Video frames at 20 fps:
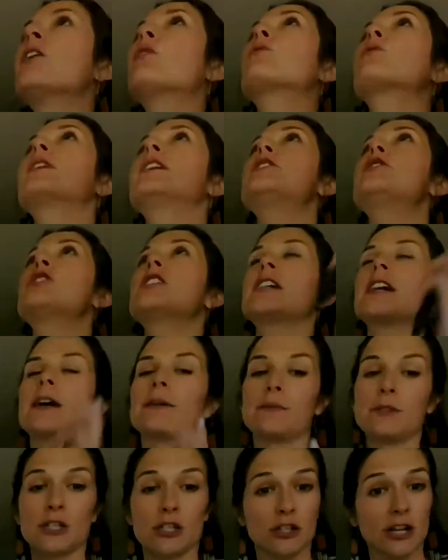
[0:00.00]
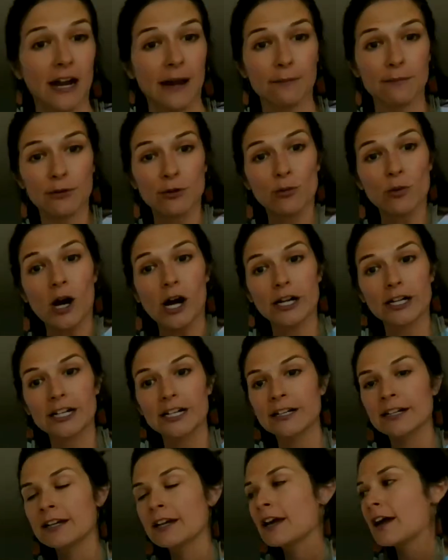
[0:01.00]
reaching up to grab the
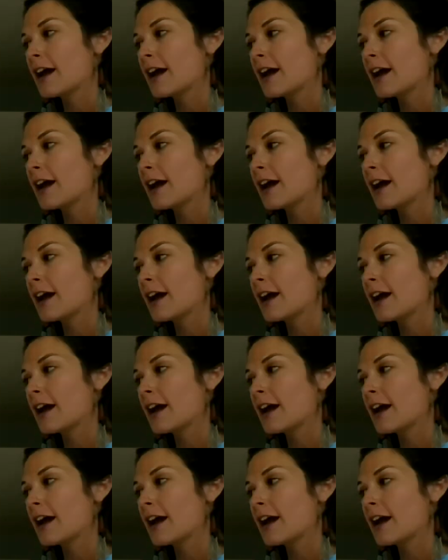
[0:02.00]
water.